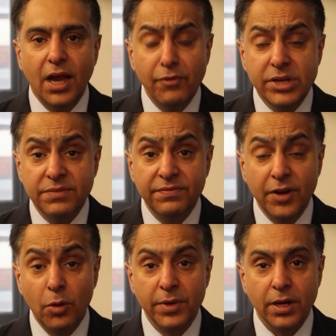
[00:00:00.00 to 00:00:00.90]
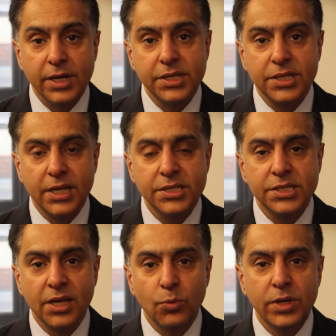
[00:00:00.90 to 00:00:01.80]
A recent phenomenon is
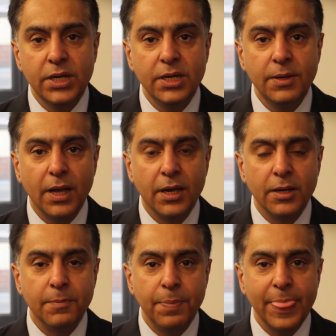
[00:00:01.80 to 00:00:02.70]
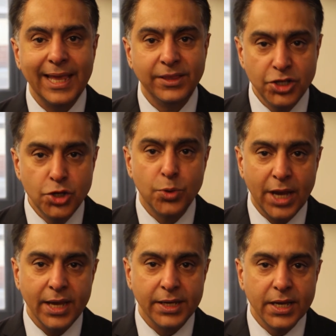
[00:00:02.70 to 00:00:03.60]
that we, in the
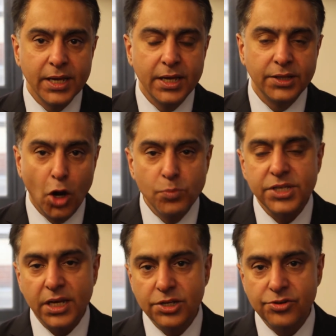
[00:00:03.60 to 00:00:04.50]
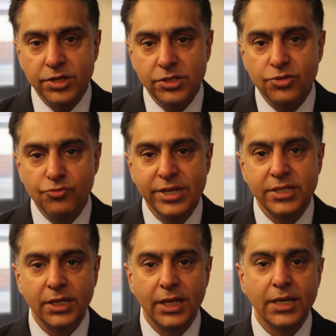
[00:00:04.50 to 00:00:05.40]
UK, the Home Secretary has just
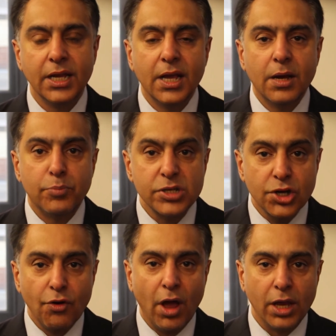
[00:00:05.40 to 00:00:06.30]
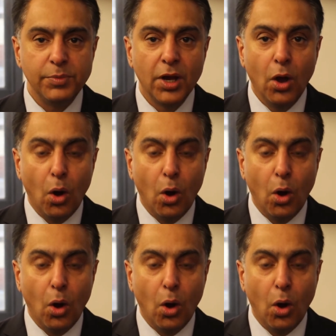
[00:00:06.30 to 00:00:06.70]
recently prescribed